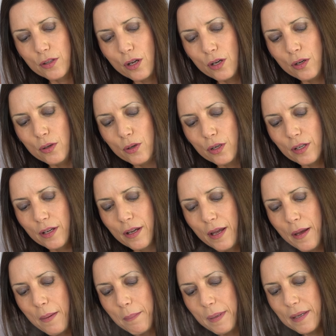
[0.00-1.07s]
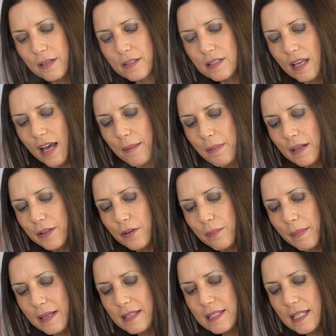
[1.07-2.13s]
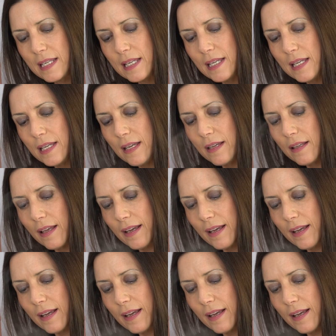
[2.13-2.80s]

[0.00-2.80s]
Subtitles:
don't look, because I'm a little messy.